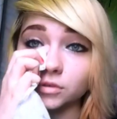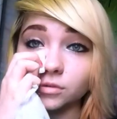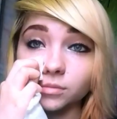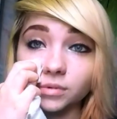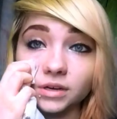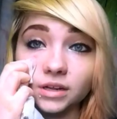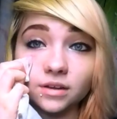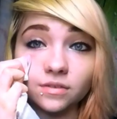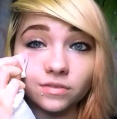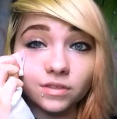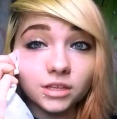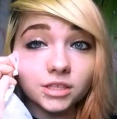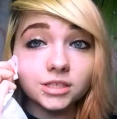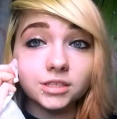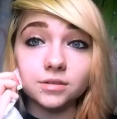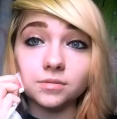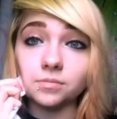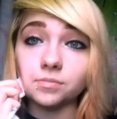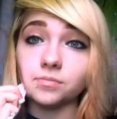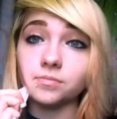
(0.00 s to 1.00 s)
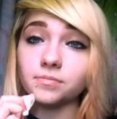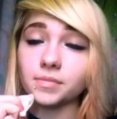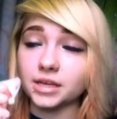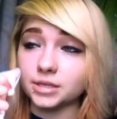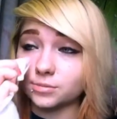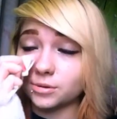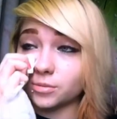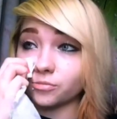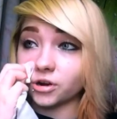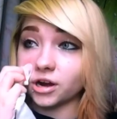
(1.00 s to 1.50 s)
Dude, but if this
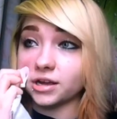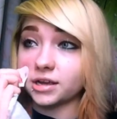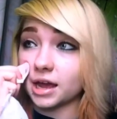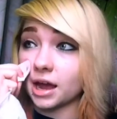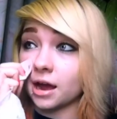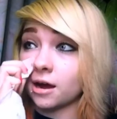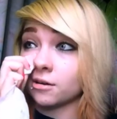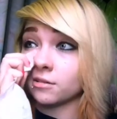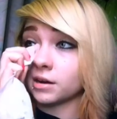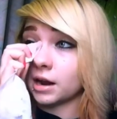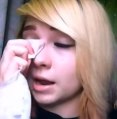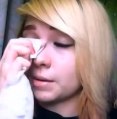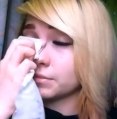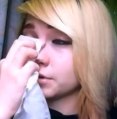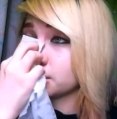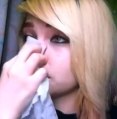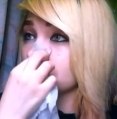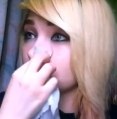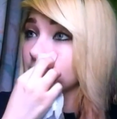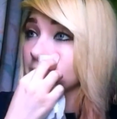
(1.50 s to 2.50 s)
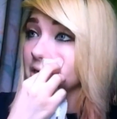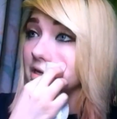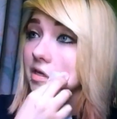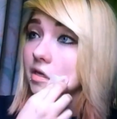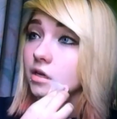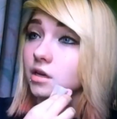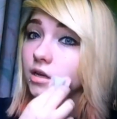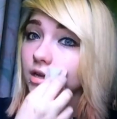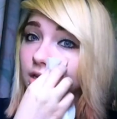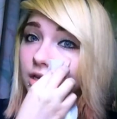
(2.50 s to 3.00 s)
makes me break out, I'm gonna
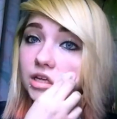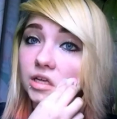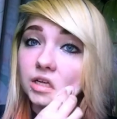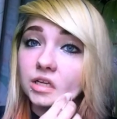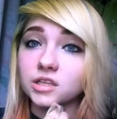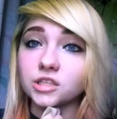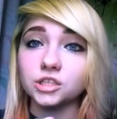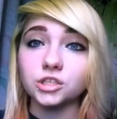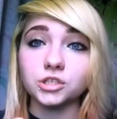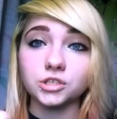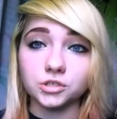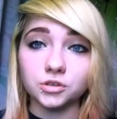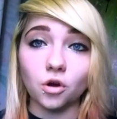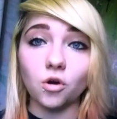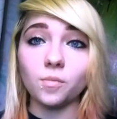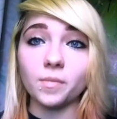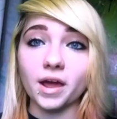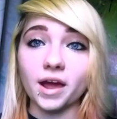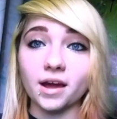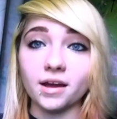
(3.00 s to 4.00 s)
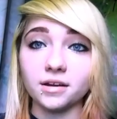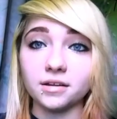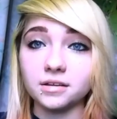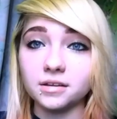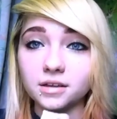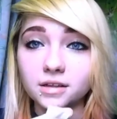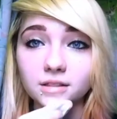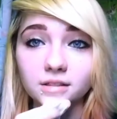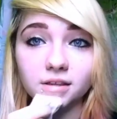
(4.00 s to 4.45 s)
be so mad.